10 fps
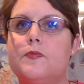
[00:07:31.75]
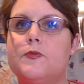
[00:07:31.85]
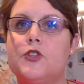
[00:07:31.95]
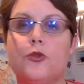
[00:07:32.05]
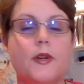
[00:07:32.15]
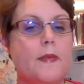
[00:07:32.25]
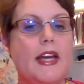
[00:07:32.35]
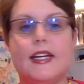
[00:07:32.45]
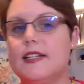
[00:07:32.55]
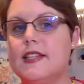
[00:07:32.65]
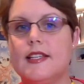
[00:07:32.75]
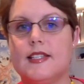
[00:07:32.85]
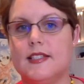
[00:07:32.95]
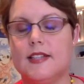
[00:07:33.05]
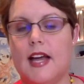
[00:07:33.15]
Jewelry making
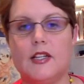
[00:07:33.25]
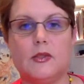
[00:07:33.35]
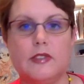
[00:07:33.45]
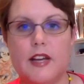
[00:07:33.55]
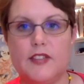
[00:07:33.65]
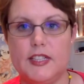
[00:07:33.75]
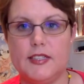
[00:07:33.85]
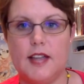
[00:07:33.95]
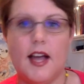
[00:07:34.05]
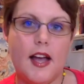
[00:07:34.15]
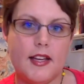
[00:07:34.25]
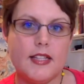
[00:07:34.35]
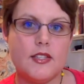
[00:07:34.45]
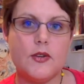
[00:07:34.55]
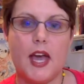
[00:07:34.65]
I don't love it.
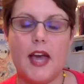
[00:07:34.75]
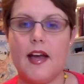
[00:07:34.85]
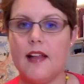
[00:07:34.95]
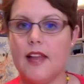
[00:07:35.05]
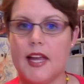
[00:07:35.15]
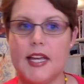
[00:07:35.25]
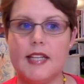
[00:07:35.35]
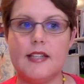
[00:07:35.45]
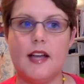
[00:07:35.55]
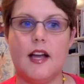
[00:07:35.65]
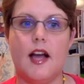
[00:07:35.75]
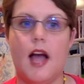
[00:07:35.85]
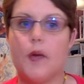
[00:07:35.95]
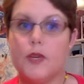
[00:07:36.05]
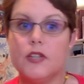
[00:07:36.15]
It's okay, I like it.
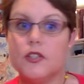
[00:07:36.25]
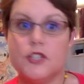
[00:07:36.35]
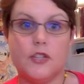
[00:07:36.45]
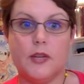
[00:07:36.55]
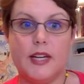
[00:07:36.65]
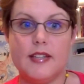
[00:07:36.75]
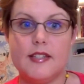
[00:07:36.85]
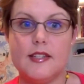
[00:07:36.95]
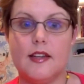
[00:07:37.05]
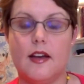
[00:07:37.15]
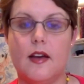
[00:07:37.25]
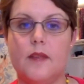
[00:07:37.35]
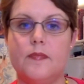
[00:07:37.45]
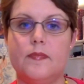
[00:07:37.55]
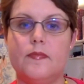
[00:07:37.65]
I will do it,
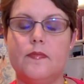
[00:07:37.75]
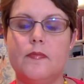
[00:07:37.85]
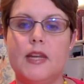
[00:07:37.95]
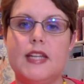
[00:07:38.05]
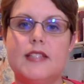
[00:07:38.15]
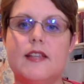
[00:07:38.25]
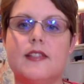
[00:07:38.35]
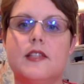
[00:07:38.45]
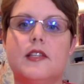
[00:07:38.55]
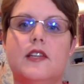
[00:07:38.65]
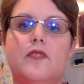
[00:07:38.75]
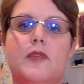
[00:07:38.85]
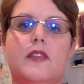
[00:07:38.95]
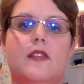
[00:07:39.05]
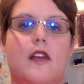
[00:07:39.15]
but it doesn't give
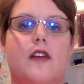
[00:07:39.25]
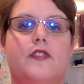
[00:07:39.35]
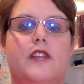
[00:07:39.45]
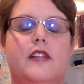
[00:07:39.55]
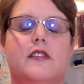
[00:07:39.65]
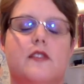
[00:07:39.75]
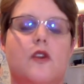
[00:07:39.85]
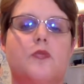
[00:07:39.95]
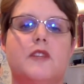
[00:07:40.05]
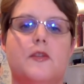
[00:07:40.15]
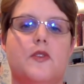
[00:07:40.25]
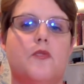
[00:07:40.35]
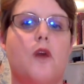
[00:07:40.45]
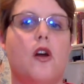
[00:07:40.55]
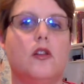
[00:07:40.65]
me the love that sculpting
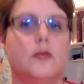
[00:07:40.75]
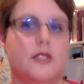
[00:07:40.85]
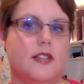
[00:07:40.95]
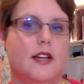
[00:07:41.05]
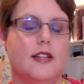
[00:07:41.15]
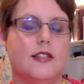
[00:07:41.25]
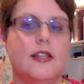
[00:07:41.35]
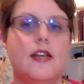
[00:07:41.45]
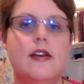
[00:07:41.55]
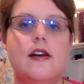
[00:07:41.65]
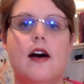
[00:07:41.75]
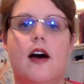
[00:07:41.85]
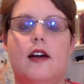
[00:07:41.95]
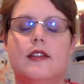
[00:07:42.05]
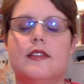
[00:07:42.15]
with polymer does.
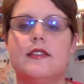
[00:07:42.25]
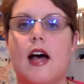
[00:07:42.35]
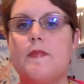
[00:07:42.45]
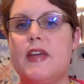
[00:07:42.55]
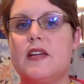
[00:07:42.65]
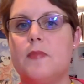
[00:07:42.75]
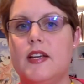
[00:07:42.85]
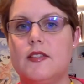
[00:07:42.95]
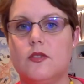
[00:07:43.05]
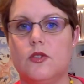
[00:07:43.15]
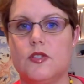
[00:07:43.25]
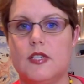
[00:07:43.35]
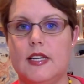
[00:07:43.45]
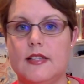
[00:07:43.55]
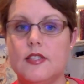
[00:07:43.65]
It does not make my soul
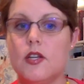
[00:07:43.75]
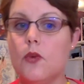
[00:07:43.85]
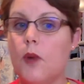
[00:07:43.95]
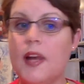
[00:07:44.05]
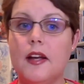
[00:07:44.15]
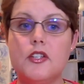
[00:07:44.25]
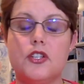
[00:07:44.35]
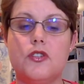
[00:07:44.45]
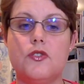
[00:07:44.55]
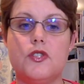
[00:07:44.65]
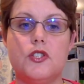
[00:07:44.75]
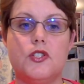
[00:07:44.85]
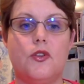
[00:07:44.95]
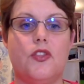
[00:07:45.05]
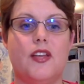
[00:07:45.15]
sing. So when I choose to
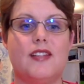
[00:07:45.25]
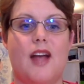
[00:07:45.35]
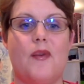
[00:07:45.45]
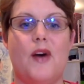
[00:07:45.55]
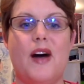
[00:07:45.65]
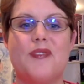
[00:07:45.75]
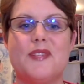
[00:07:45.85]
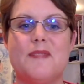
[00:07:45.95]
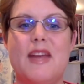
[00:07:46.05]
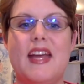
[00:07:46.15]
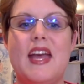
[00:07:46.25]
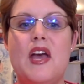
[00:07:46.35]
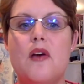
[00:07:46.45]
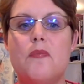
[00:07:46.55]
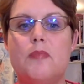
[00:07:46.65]
do things, I will often make
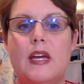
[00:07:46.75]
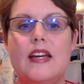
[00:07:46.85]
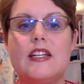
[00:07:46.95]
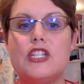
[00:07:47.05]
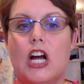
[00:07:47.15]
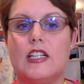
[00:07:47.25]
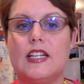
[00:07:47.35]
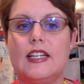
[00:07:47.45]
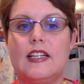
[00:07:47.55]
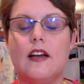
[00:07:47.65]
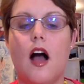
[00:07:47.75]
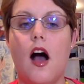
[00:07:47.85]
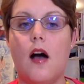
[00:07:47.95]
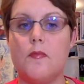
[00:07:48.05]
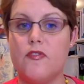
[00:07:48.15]
big, chunky
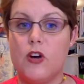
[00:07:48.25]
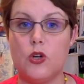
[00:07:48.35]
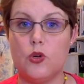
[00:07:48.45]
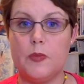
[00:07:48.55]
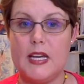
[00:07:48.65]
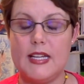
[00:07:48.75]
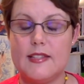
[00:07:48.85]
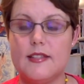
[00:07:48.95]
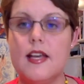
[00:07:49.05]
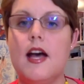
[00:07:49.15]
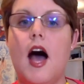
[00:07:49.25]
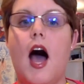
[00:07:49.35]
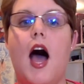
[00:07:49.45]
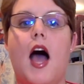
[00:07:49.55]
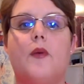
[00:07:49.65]
focal beads.
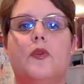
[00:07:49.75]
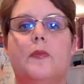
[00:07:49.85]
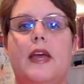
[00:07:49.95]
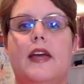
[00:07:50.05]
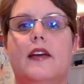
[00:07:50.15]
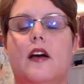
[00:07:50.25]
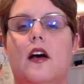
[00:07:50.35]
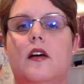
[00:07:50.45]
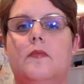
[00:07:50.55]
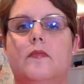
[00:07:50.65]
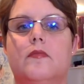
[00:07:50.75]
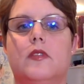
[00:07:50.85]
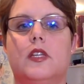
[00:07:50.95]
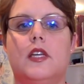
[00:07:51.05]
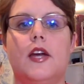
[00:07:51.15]
I will make
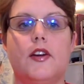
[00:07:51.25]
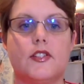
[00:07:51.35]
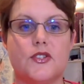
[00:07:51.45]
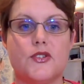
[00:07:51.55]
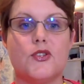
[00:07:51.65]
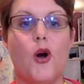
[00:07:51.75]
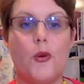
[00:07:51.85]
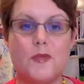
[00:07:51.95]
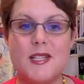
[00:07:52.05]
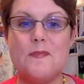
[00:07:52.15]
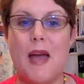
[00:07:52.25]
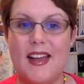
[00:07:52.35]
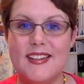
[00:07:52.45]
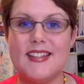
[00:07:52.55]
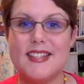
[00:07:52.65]
character sculpted
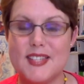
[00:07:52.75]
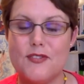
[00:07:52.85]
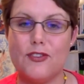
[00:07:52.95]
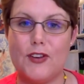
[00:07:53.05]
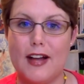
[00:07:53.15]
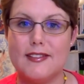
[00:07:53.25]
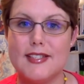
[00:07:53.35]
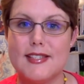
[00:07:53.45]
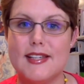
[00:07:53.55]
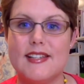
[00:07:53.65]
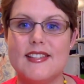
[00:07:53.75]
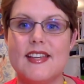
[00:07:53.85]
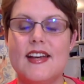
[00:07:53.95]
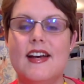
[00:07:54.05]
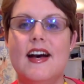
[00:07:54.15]
pendants for
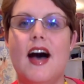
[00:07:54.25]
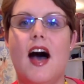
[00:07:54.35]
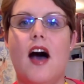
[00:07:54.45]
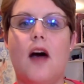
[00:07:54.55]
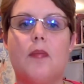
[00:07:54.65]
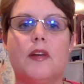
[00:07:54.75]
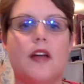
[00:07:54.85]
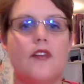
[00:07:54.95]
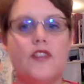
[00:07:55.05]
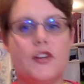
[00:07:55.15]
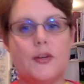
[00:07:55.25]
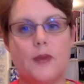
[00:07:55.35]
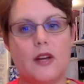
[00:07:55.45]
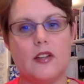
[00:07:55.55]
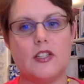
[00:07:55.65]
necklaces. But very
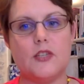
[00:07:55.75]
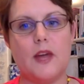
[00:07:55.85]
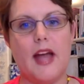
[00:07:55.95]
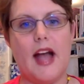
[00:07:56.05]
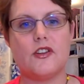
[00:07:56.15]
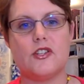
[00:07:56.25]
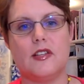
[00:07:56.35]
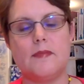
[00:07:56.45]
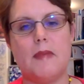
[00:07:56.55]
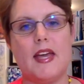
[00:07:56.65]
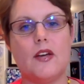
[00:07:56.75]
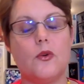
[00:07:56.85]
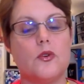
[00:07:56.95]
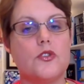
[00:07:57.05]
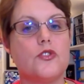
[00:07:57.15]
rarely do I actually
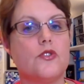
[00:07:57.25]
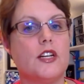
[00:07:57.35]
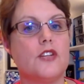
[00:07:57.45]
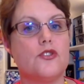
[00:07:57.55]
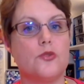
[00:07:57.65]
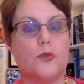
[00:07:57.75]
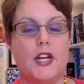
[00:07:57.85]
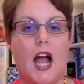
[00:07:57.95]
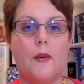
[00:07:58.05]
make or string jewelry.